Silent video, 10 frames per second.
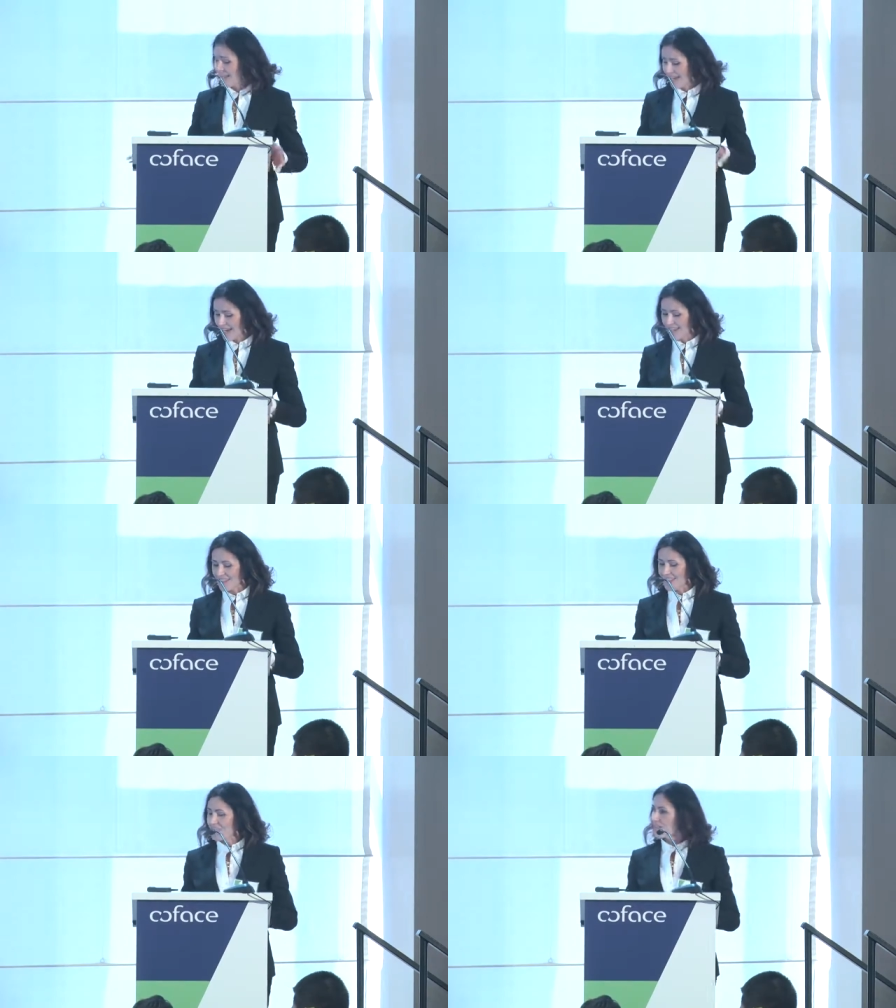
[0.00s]
And
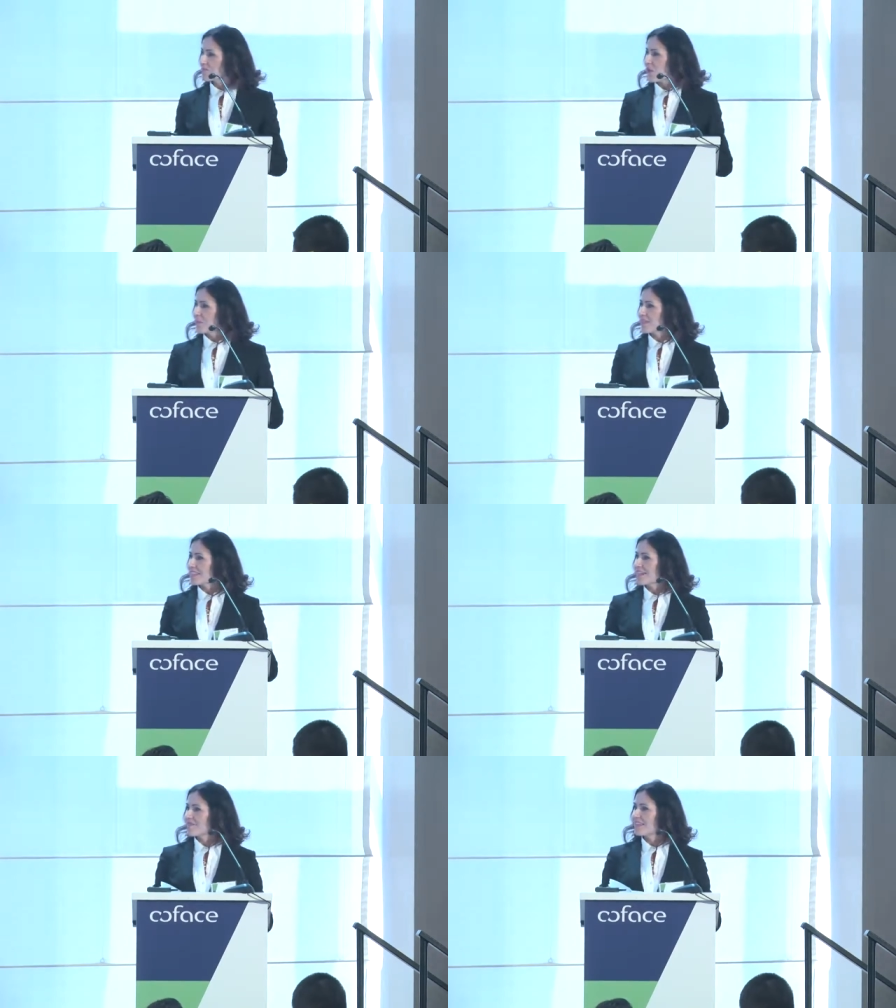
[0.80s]
this is probably
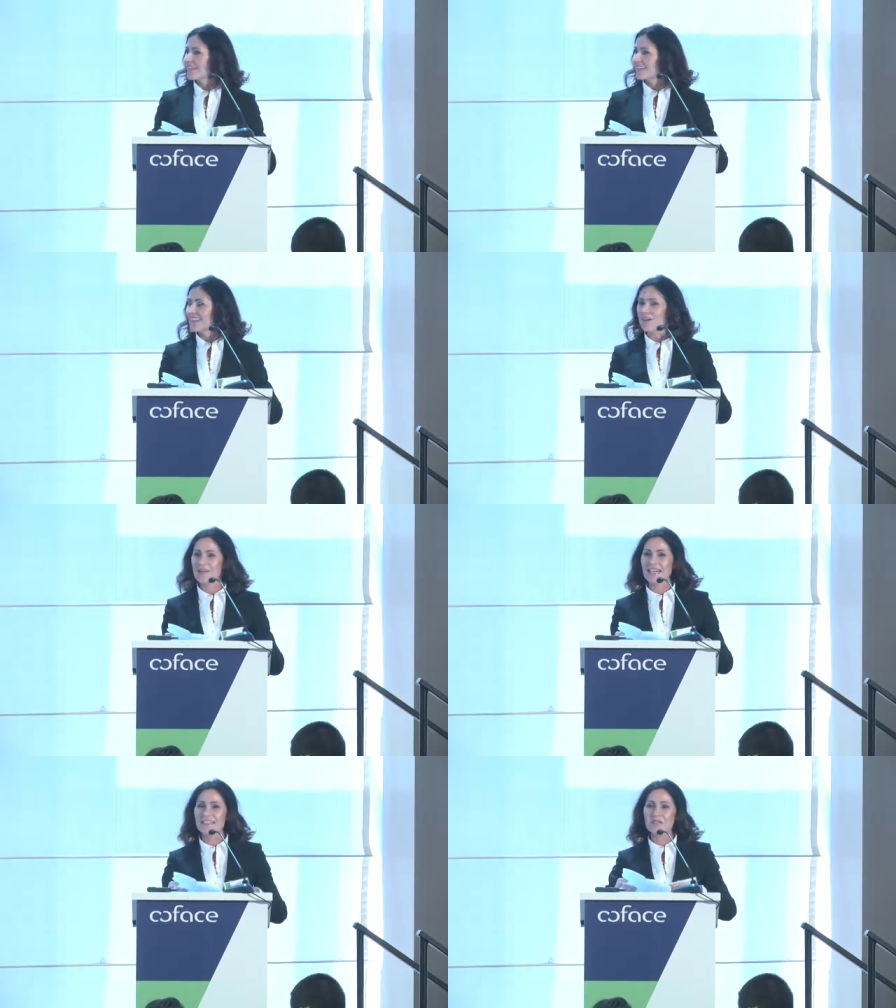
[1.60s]
something that our
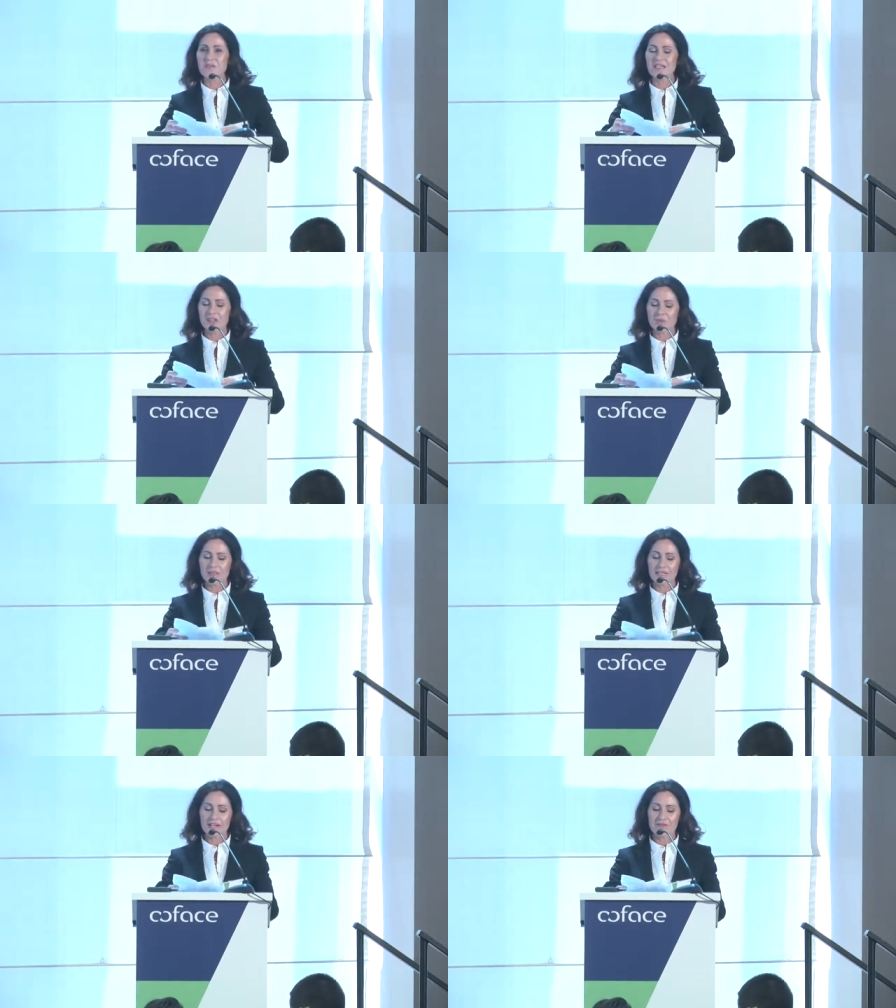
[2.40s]
next speaker
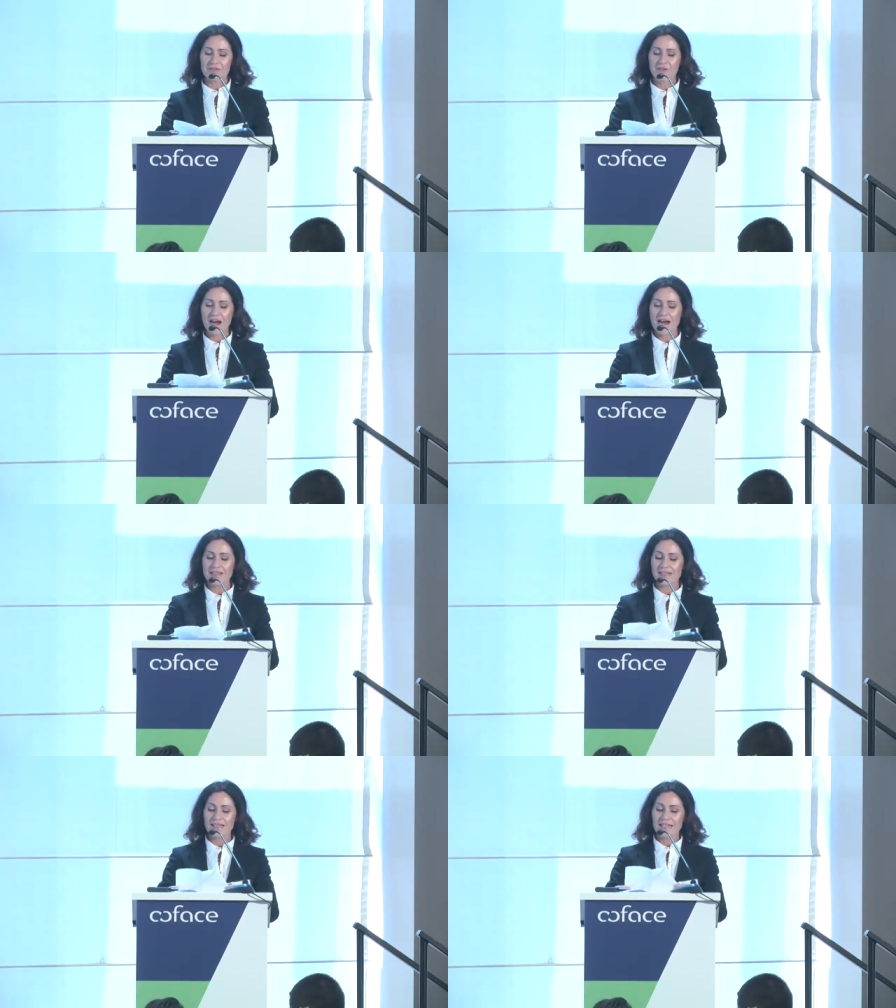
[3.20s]
will cover for
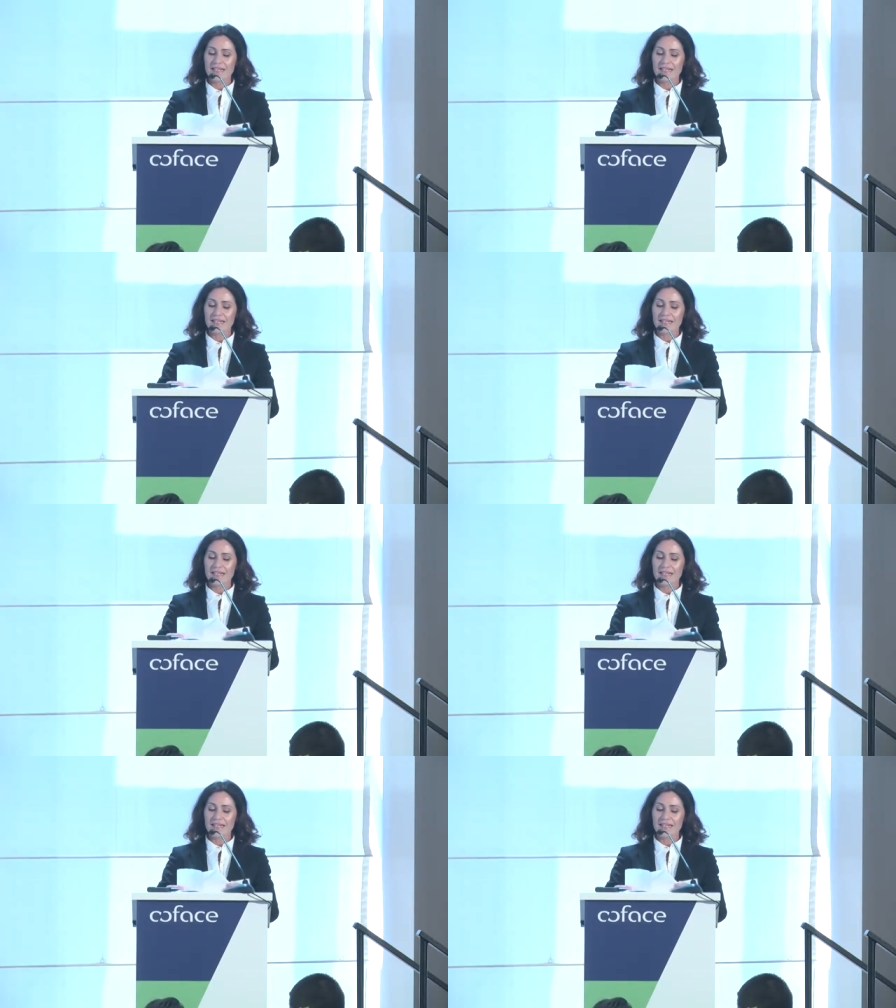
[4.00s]
us.